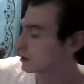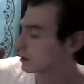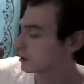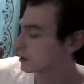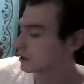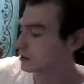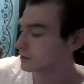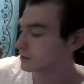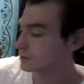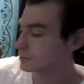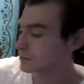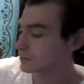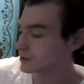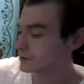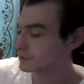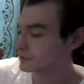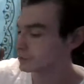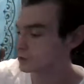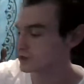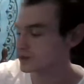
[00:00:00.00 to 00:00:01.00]

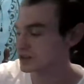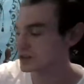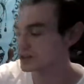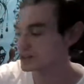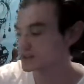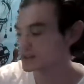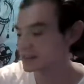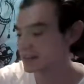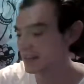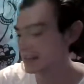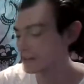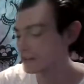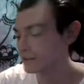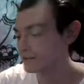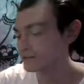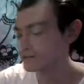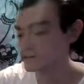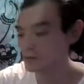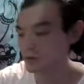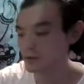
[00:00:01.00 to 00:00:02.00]
But with the 10
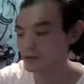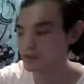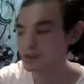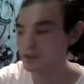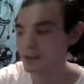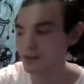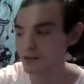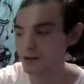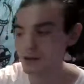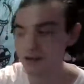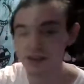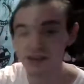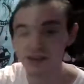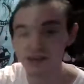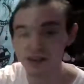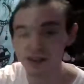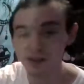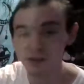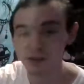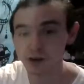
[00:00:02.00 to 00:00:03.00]
of swords here and the
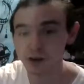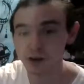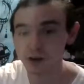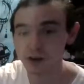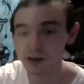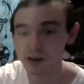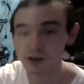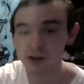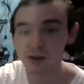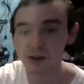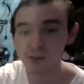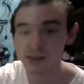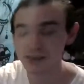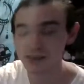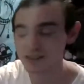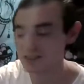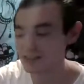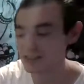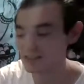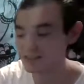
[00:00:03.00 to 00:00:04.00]
death card here, it
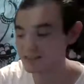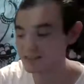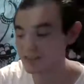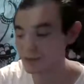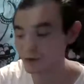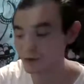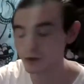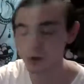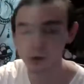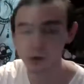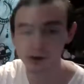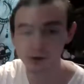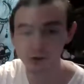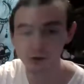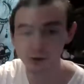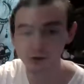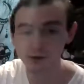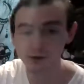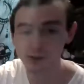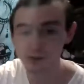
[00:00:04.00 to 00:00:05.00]
makes sense that you're going
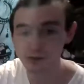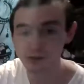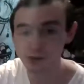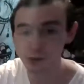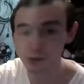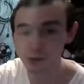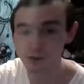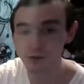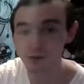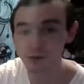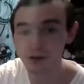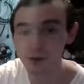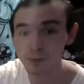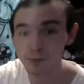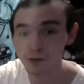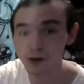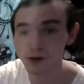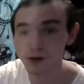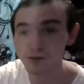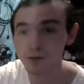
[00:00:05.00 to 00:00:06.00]
through some sort of
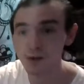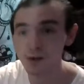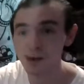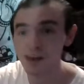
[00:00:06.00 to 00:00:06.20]
rebirth